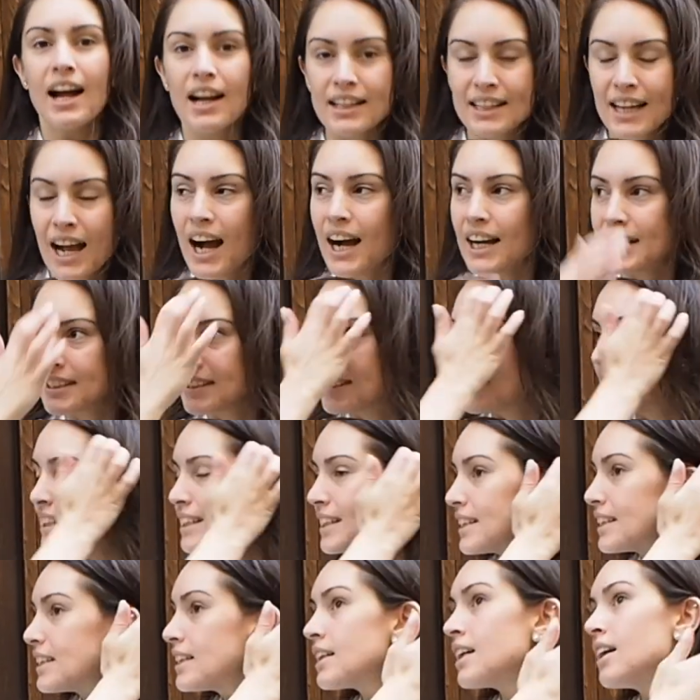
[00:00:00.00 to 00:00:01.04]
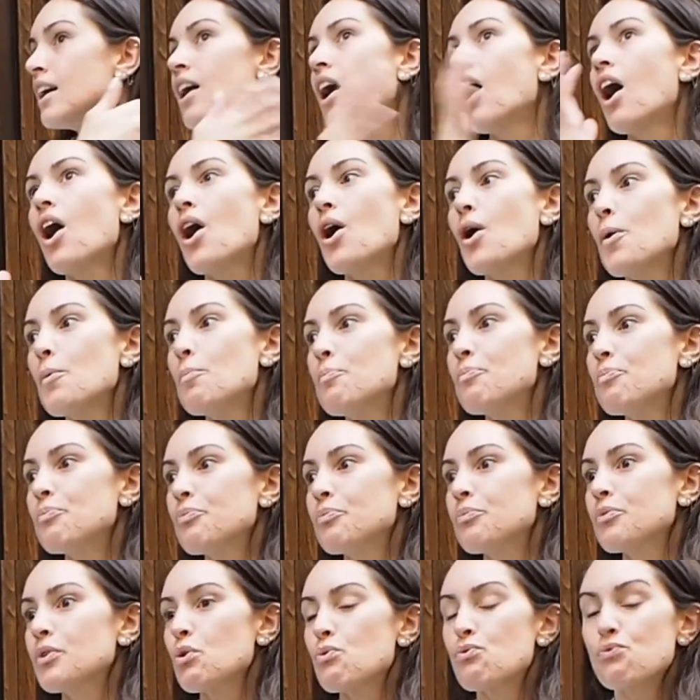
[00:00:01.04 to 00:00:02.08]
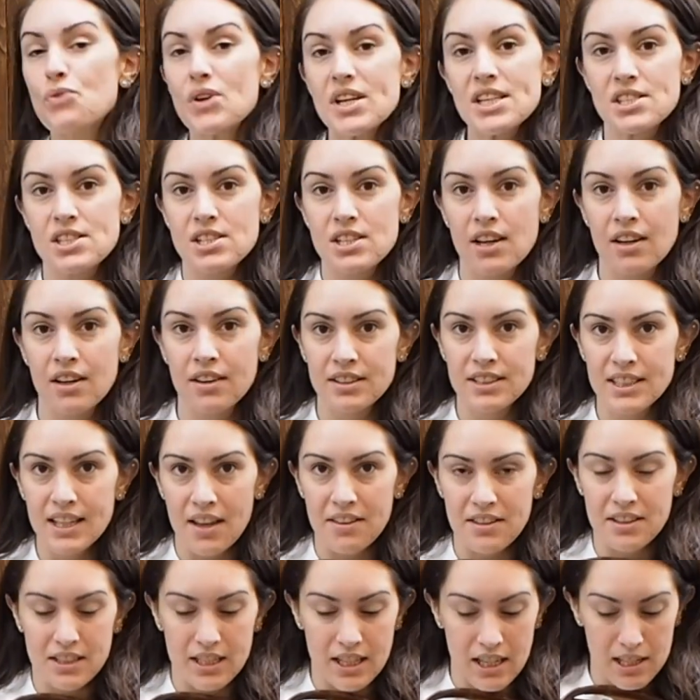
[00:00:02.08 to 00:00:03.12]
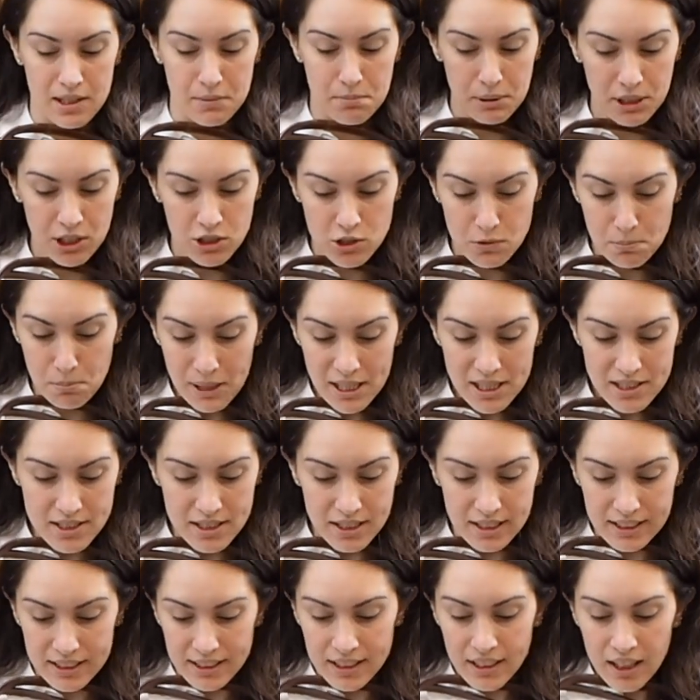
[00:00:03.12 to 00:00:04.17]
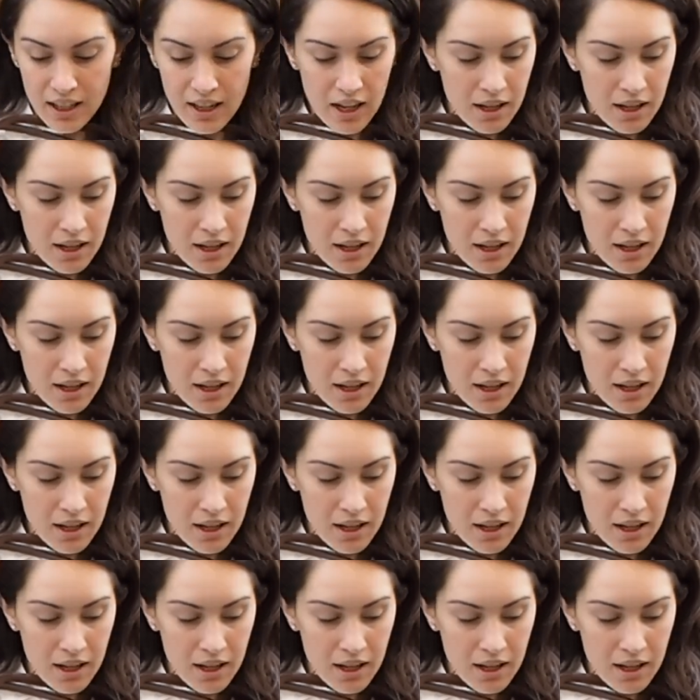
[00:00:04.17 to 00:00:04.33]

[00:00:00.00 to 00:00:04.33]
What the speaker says: kindly fixed the other day, because basically